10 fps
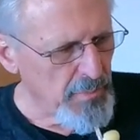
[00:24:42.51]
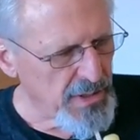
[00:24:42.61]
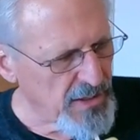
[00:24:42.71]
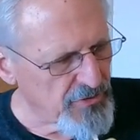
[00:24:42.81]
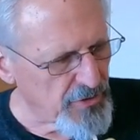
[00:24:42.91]

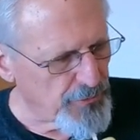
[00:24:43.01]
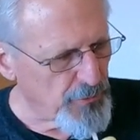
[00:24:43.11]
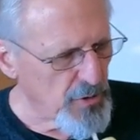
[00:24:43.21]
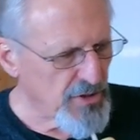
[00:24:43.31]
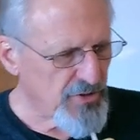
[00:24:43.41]
Because the
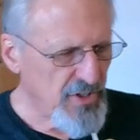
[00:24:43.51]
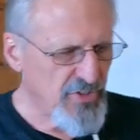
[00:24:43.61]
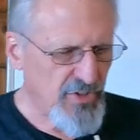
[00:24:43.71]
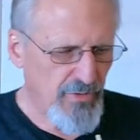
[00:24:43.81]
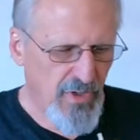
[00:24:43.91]

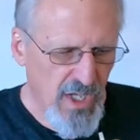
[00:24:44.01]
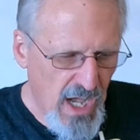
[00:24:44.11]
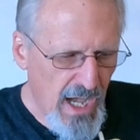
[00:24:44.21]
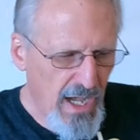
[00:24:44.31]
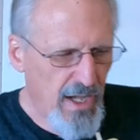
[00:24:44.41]
foolishness of
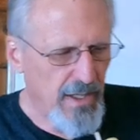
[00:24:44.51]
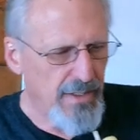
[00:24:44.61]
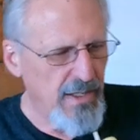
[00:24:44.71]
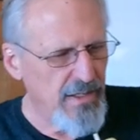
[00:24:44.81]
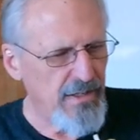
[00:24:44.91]

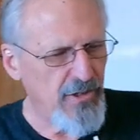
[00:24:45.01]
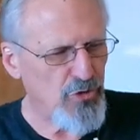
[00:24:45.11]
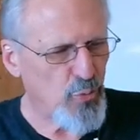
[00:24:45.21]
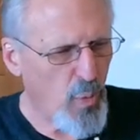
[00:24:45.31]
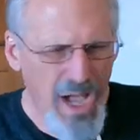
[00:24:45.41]
God
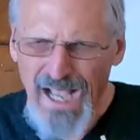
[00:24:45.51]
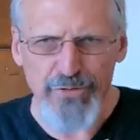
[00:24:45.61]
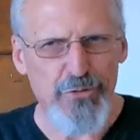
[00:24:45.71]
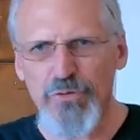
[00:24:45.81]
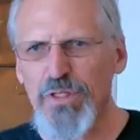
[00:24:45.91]
is
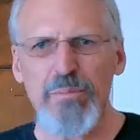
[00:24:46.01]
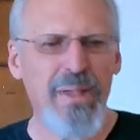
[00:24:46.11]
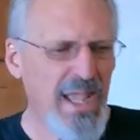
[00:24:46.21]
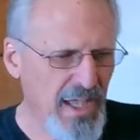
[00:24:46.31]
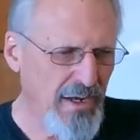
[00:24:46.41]
wiser than
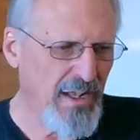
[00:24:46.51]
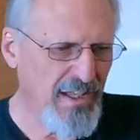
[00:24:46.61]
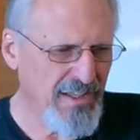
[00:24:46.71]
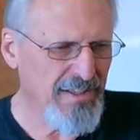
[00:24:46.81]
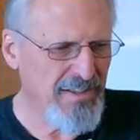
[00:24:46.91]
man,
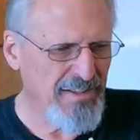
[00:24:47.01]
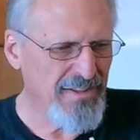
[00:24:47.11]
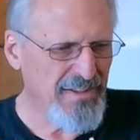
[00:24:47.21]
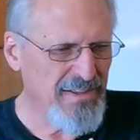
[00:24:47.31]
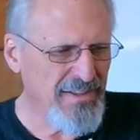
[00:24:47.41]

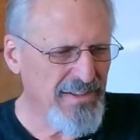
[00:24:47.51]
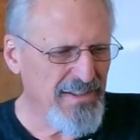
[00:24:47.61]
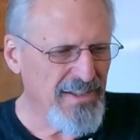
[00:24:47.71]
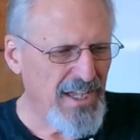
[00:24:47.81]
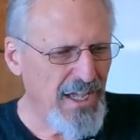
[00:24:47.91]

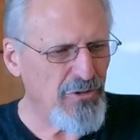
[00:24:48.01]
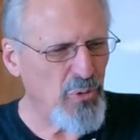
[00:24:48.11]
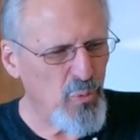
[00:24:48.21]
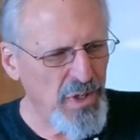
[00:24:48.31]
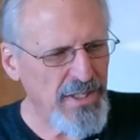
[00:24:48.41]
and
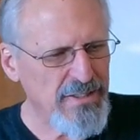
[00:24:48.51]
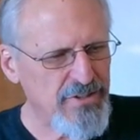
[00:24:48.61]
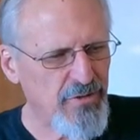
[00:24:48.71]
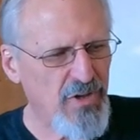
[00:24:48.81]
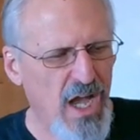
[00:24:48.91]
the
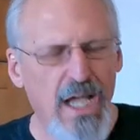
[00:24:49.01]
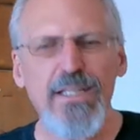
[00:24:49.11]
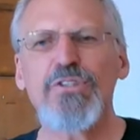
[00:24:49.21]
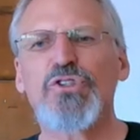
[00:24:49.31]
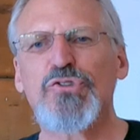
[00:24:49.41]
weakness of
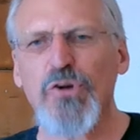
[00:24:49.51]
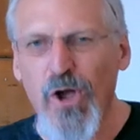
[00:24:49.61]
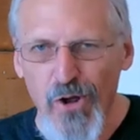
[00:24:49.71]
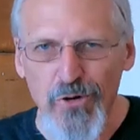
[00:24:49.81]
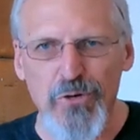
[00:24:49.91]
God is
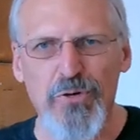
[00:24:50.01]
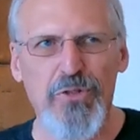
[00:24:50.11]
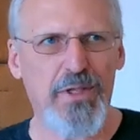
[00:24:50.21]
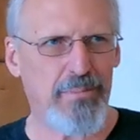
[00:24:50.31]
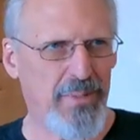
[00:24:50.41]
stronger
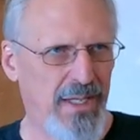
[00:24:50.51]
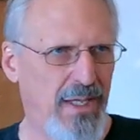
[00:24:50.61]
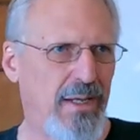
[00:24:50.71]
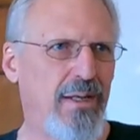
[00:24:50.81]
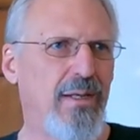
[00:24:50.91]
than
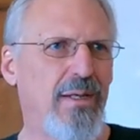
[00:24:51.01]
man.